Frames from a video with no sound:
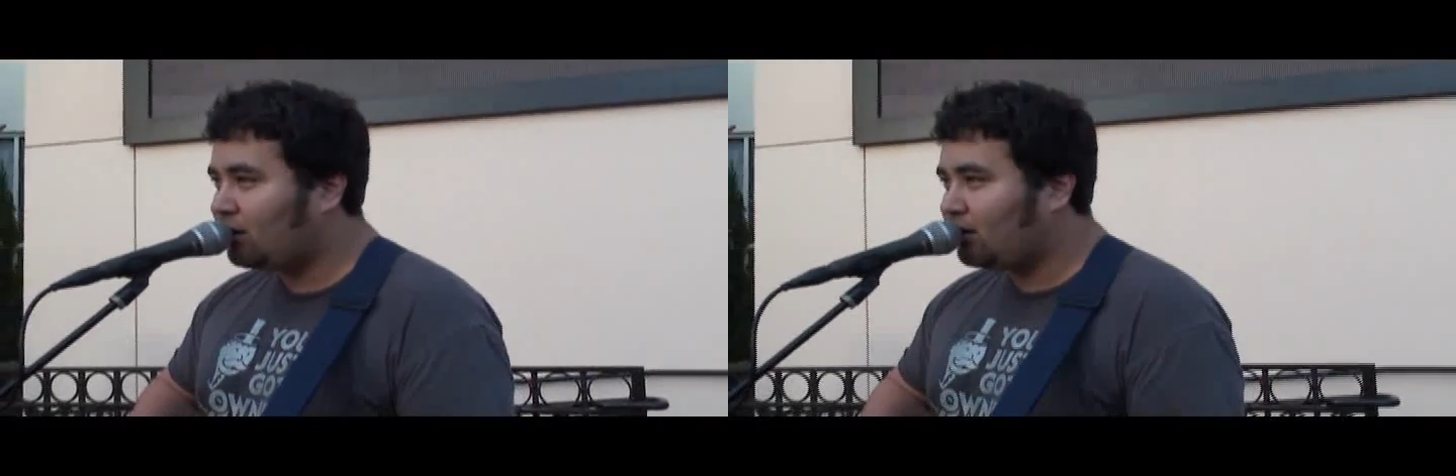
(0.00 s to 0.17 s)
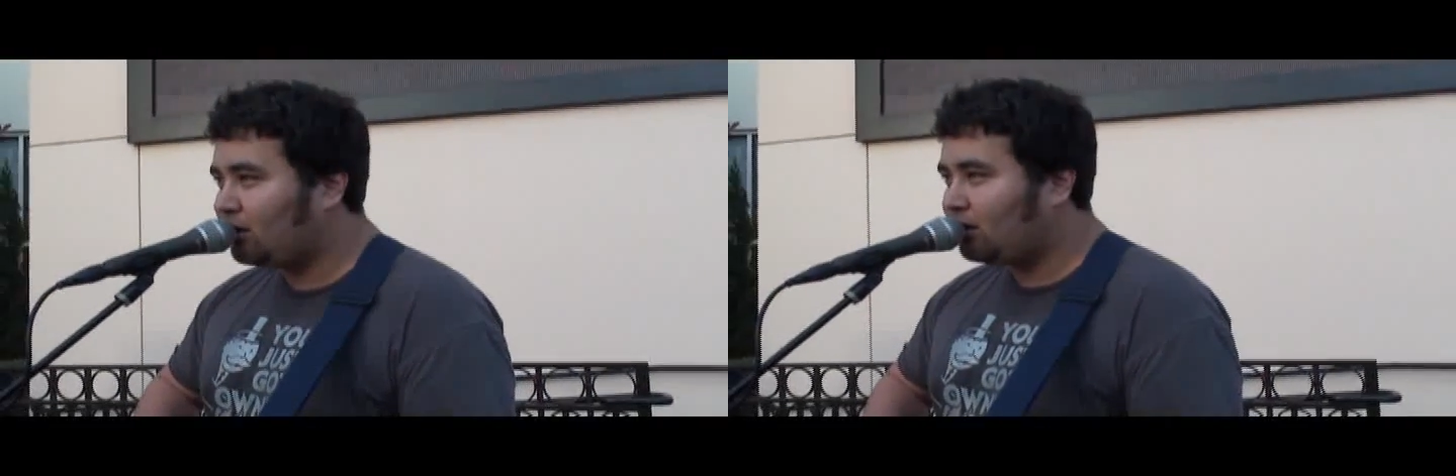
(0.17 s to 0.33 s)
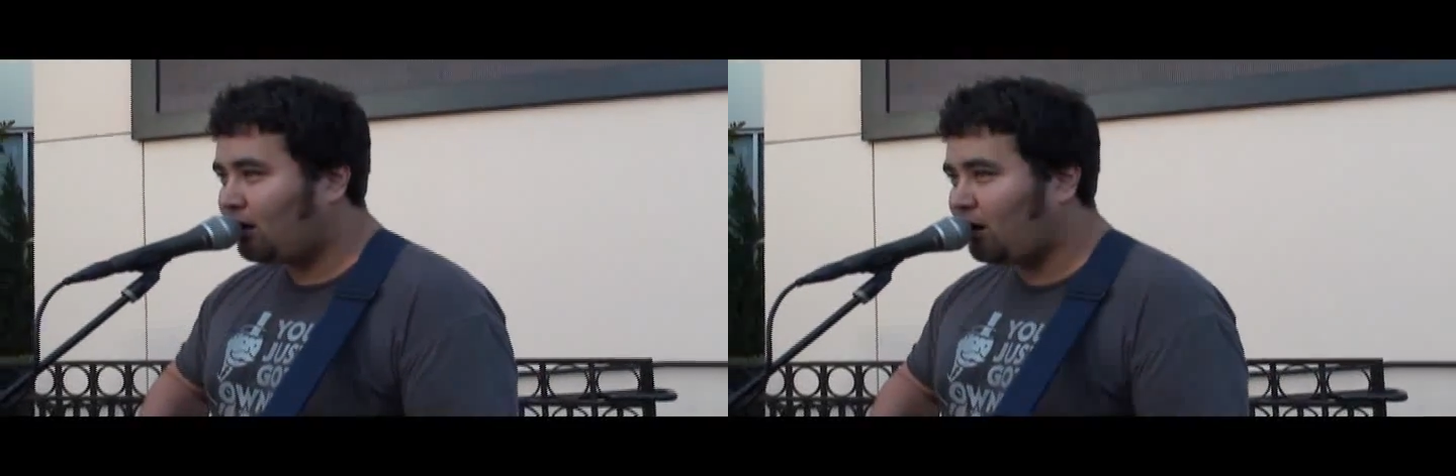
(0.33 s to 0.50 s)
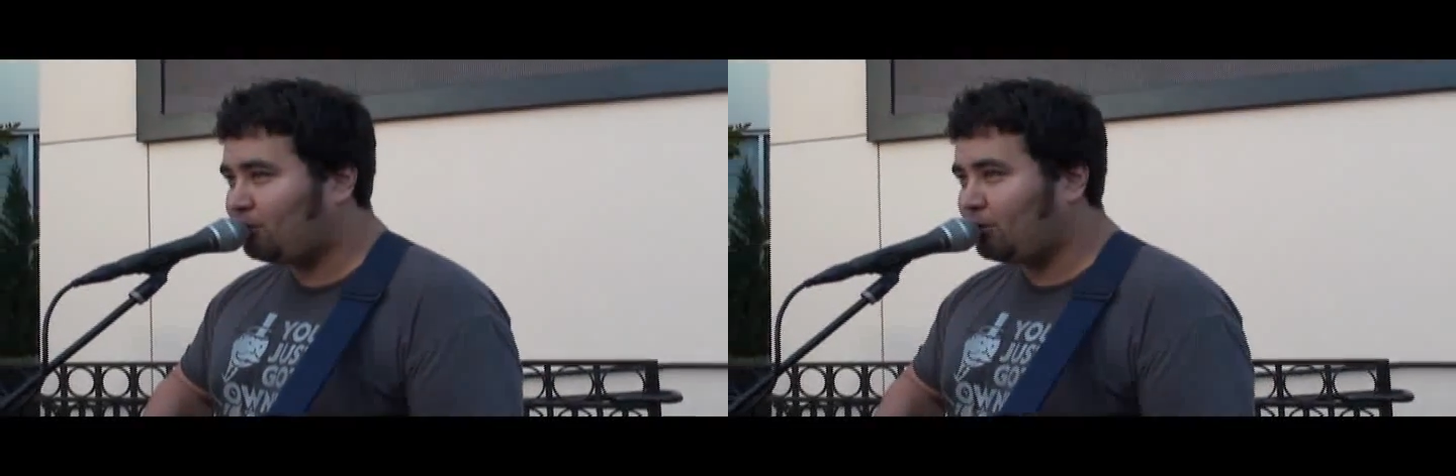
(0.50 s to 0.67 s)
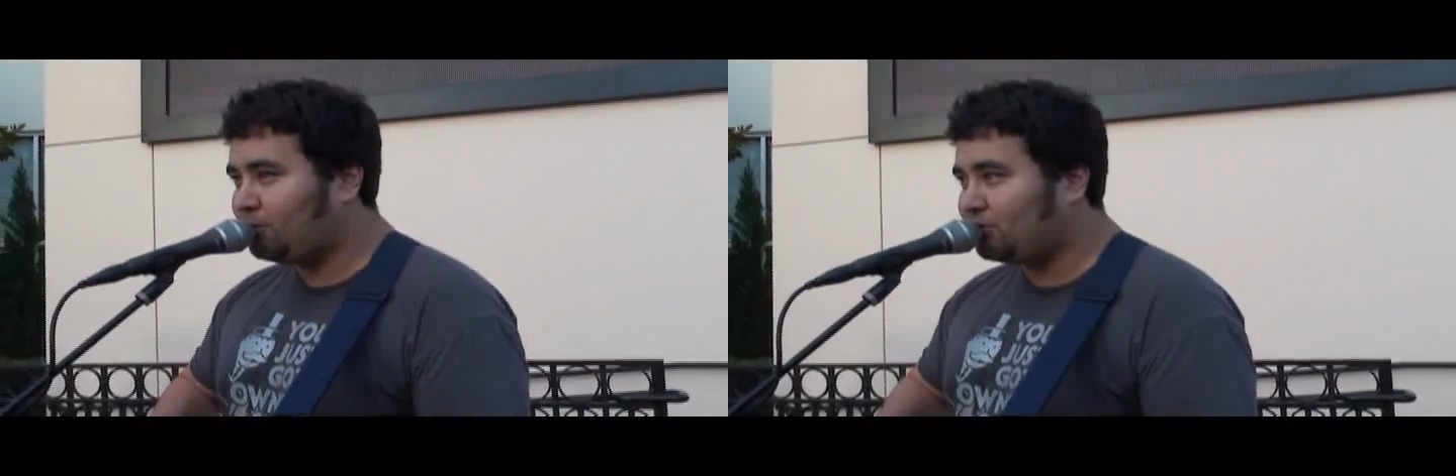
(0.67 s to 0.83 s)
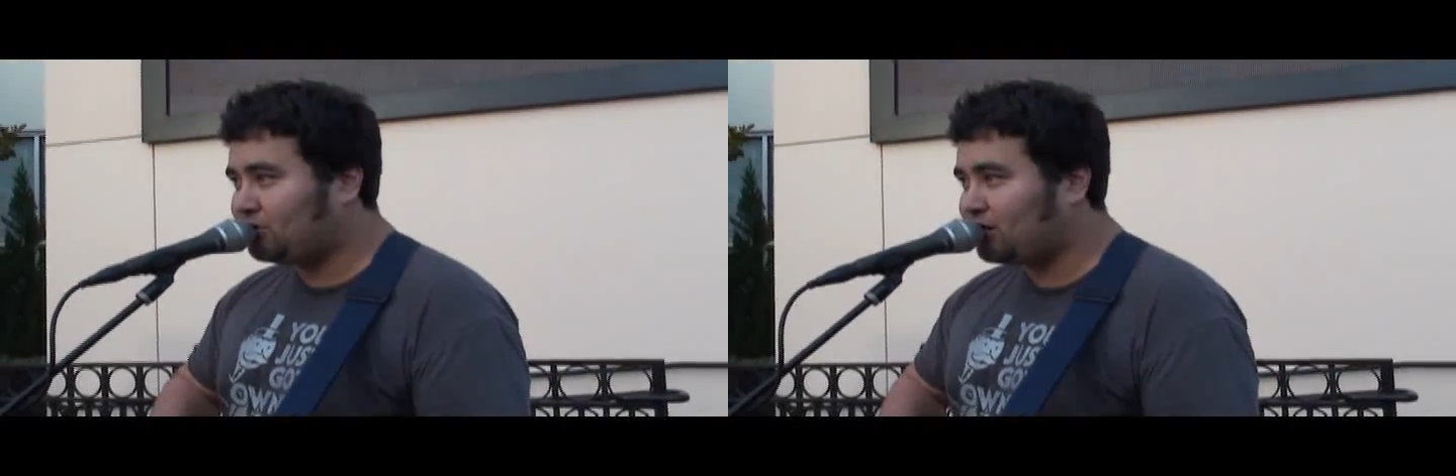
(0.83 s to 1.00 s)
on
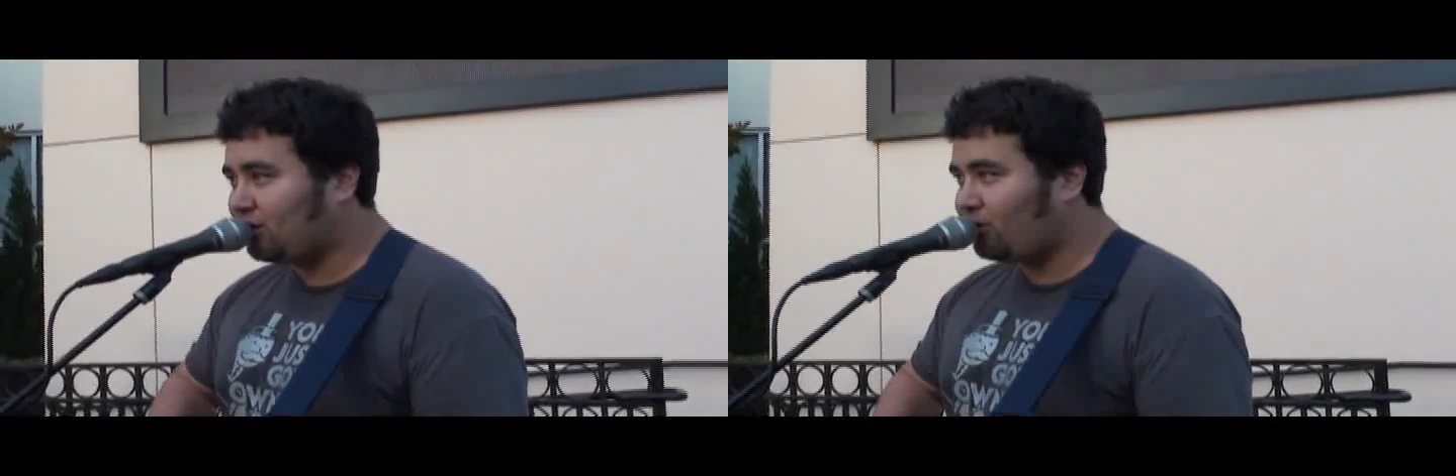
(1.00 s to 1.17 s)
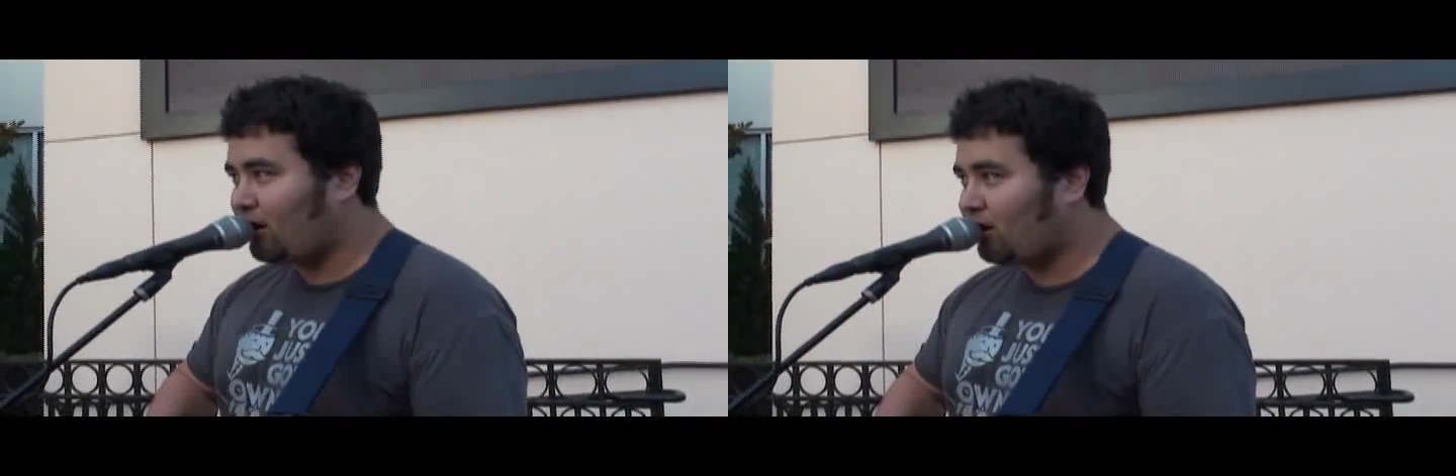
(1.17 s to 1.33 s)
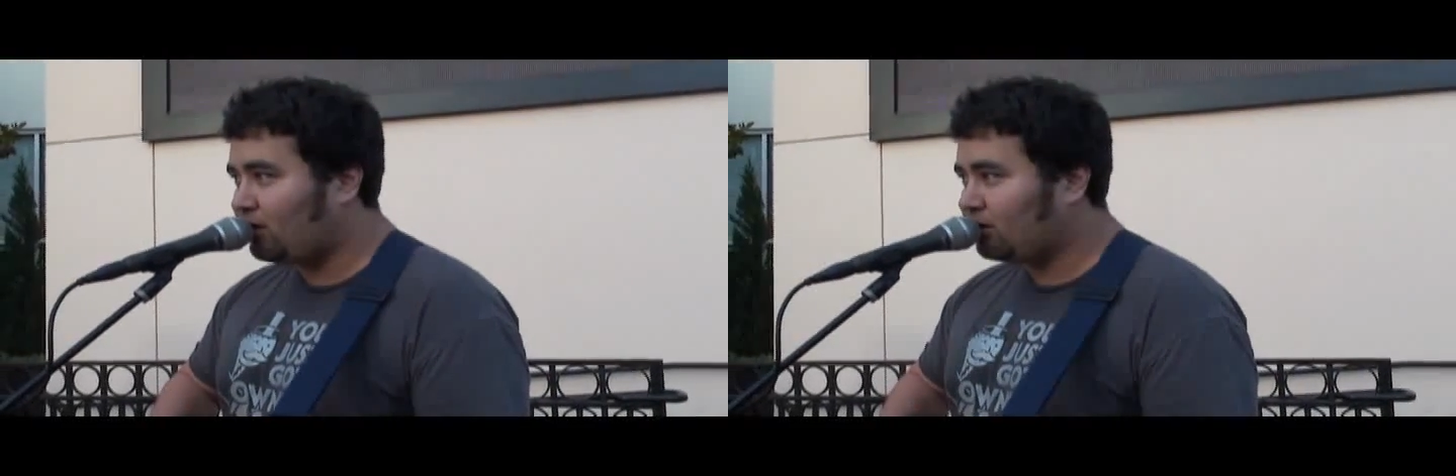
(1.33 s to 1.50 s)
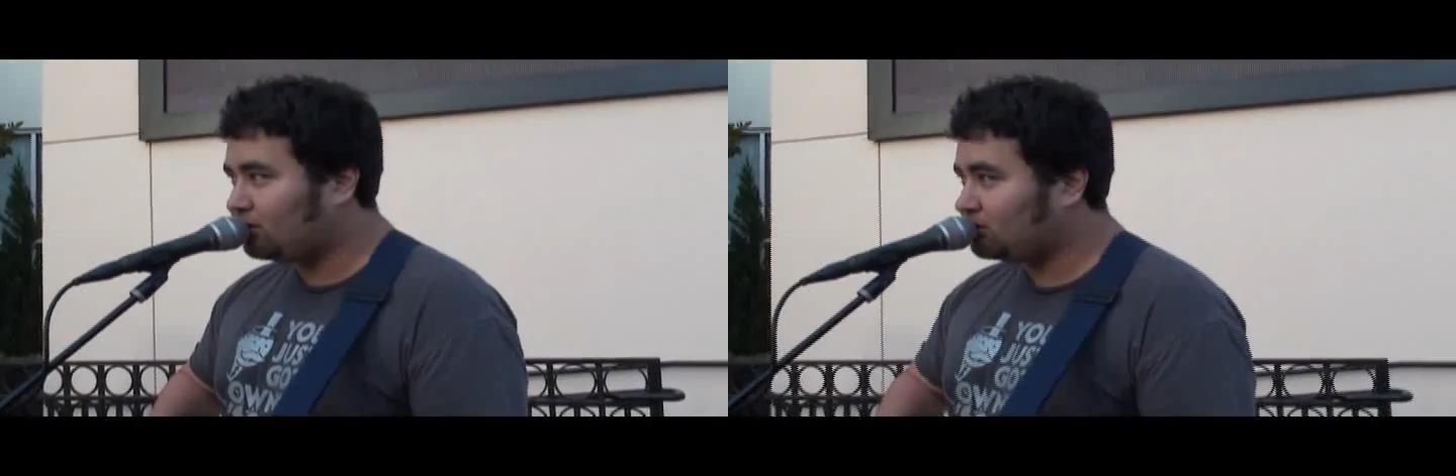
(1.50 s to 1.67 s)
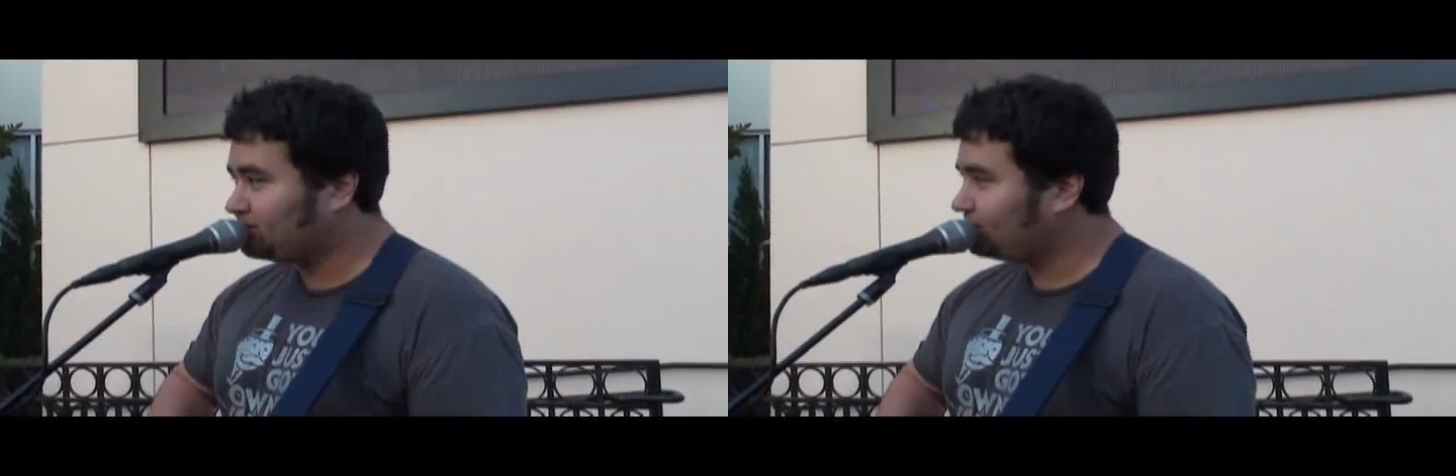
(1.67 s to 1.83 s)
purpose sticking around.